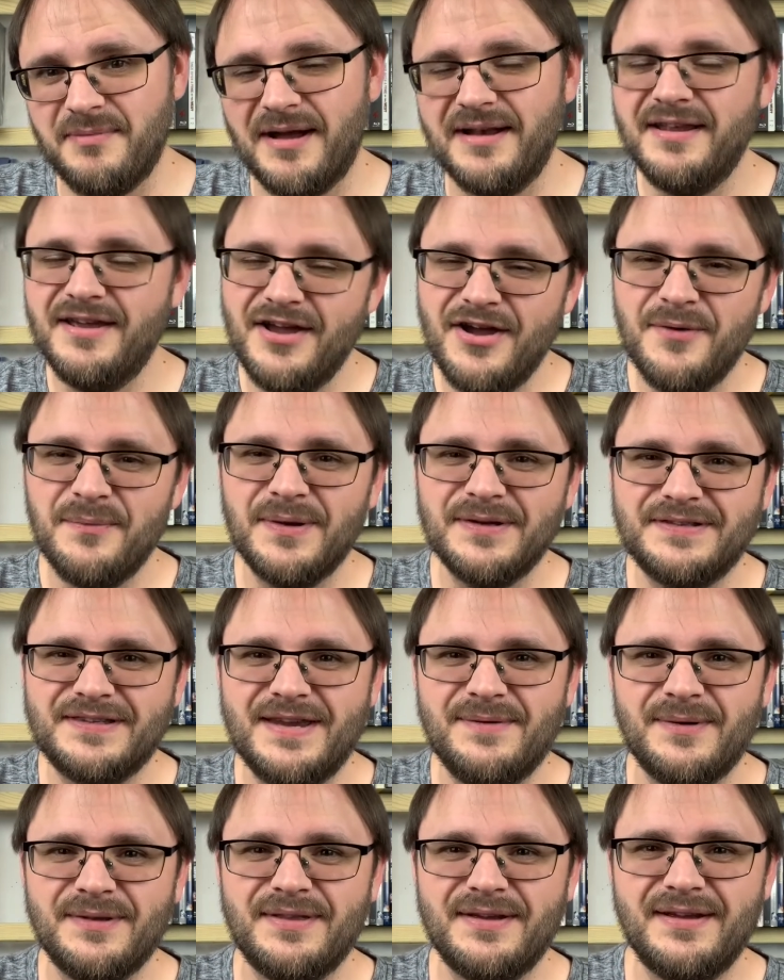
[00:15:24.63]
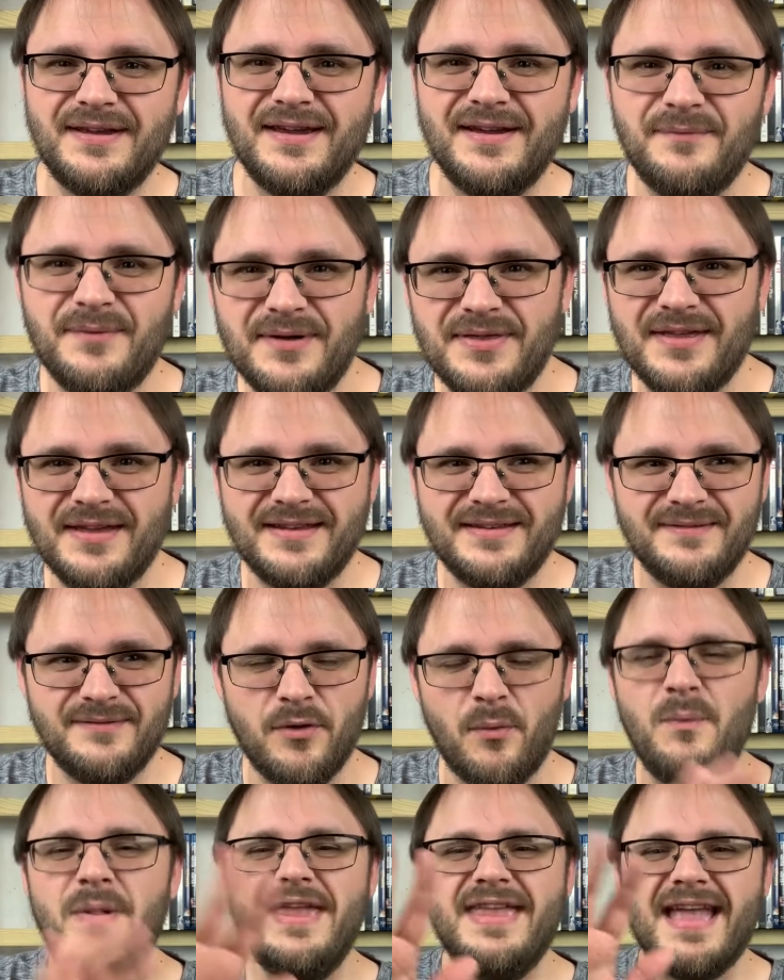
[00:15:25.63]
But we'll see where
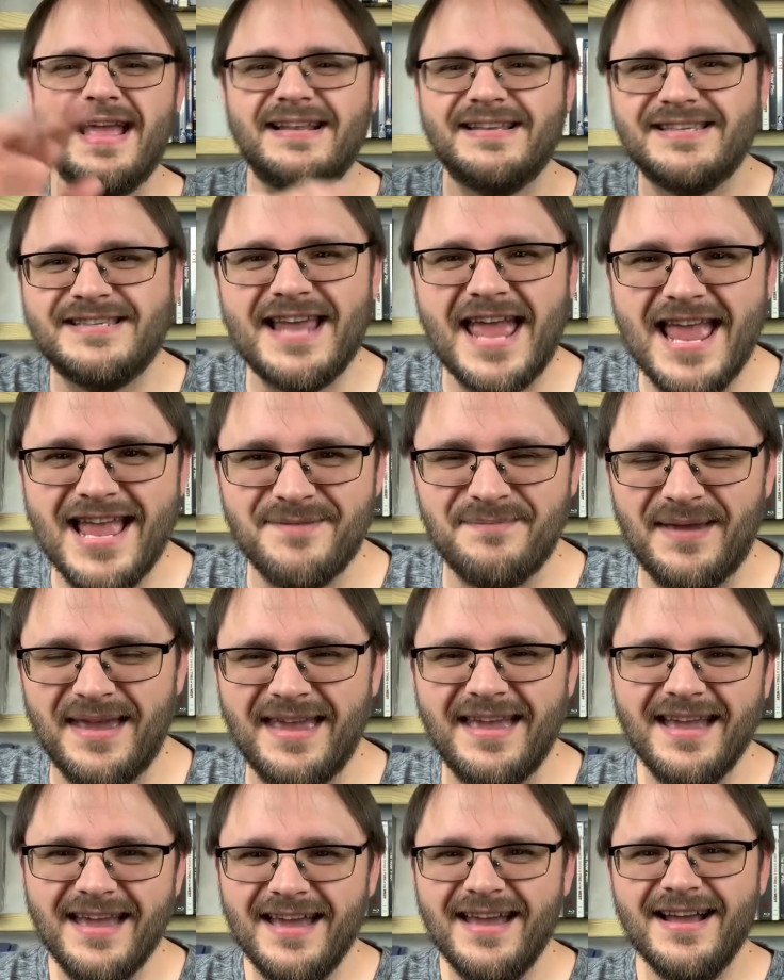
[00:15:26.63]
the weekends take me.